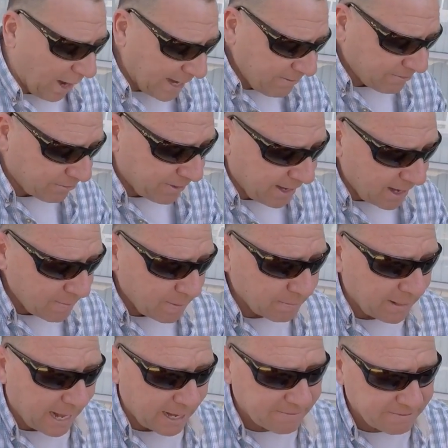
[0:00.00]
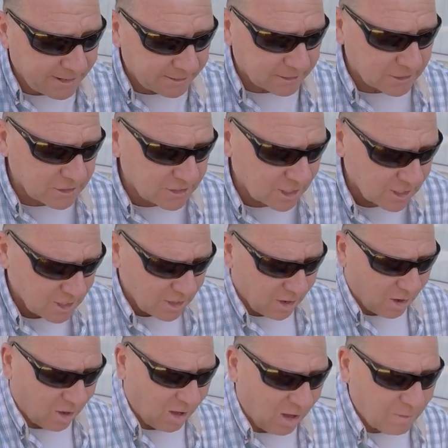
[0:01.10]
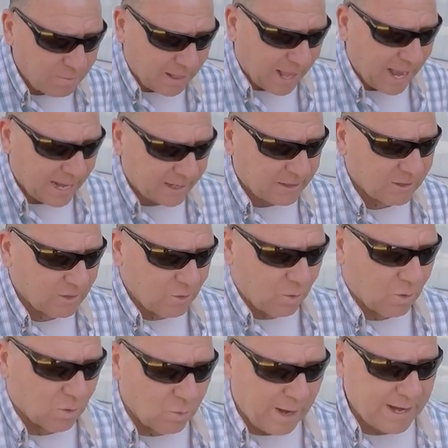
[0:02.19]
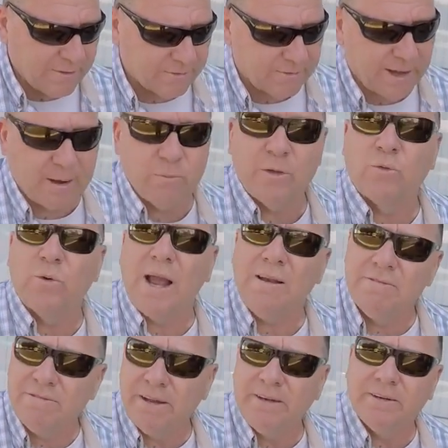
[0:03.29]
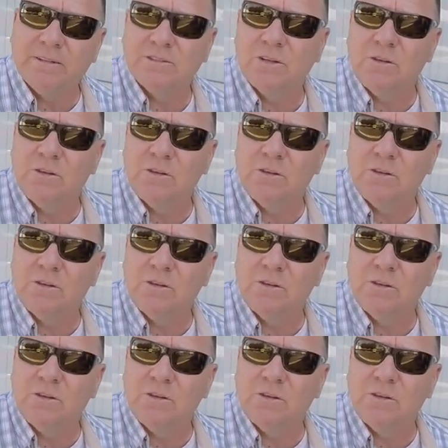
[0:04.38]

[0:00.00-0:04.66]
white frame and black fenders, all black or white frame with red fenders.